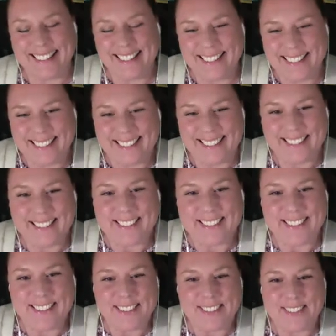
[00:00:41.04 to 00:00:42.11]

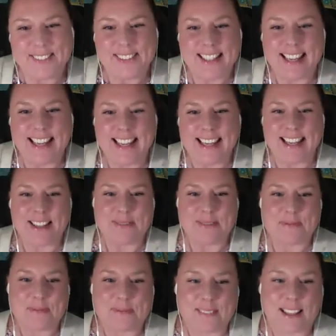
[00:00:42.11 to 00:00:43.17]
Okay.
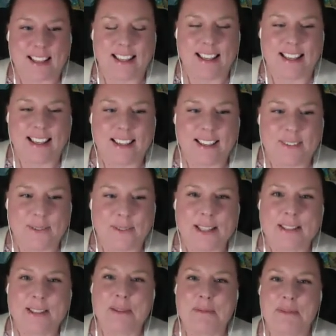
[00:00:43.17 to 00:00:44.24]

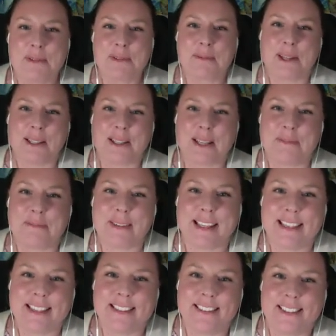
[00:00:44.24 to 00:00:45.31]
Welcome everyone. I'm
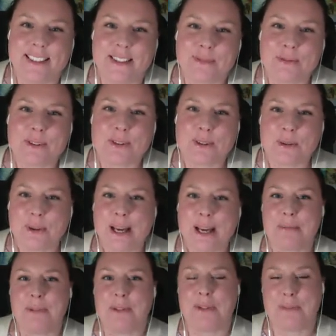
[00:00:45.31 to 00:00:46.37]
here and I'm so
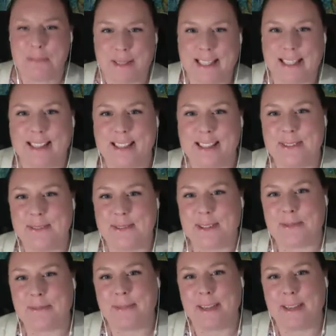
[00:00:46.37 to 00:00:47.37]
happy to be here with